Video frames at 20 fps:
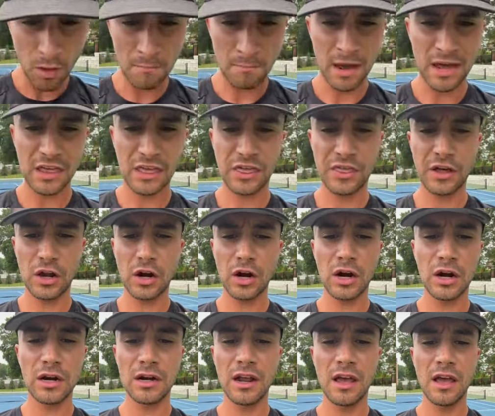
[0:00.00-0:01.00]
want my
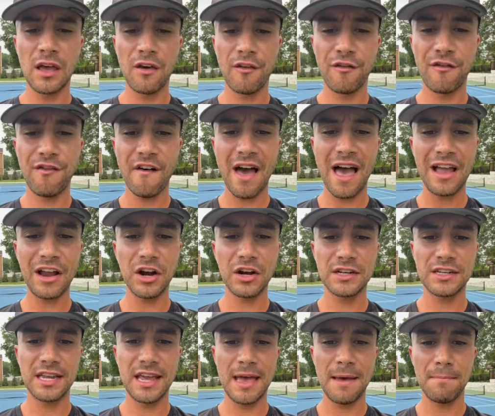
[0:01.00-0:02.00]
third
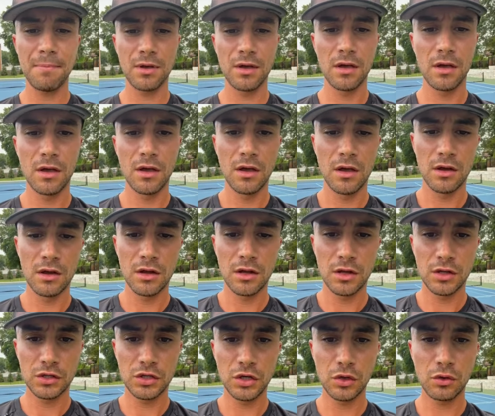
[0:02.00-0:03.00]
fire tip
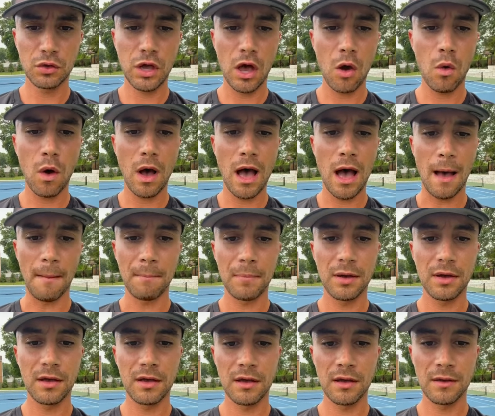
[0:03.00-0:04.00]
to go
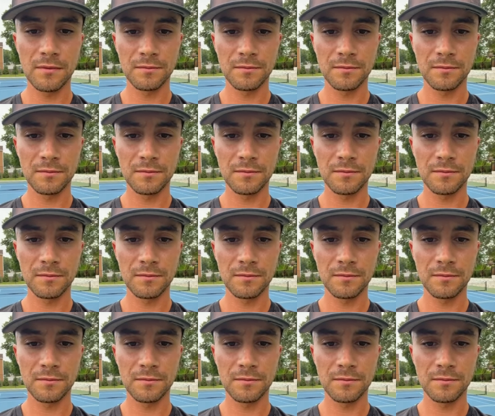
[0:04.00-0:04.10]
up?